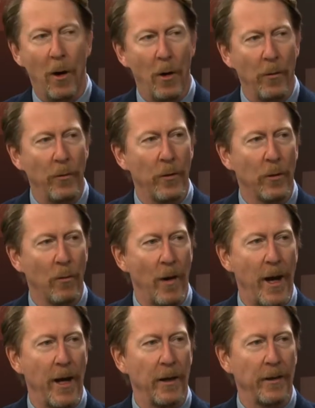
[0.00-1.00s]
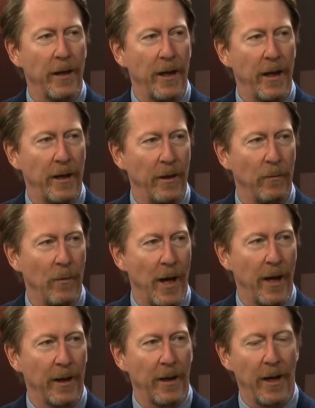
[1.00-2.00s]
on the ground in
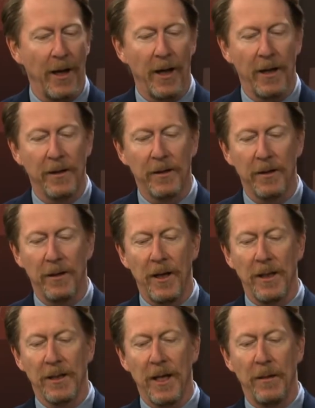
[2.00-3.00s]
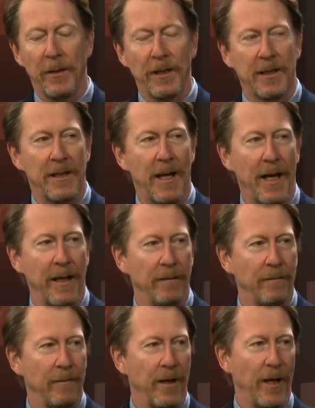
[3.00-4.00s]
Iraq? Is Islamic State
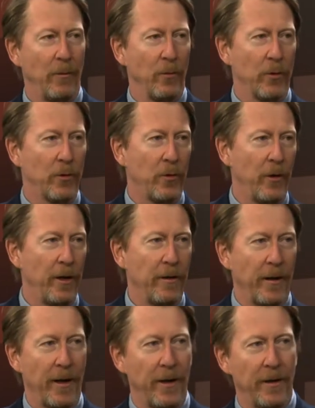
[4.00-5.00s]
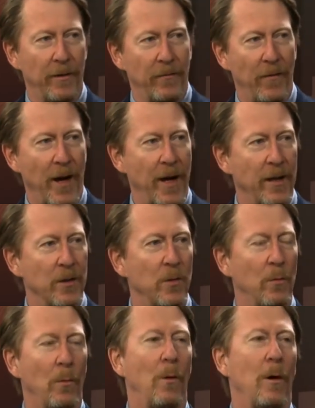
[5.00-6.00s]
in retreat? Are they in advance?
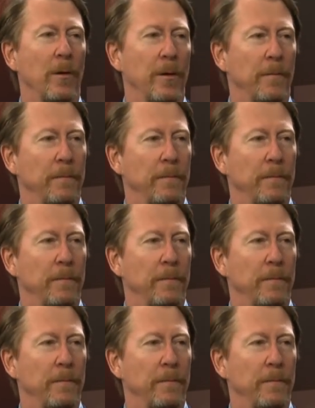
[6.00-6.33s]
What?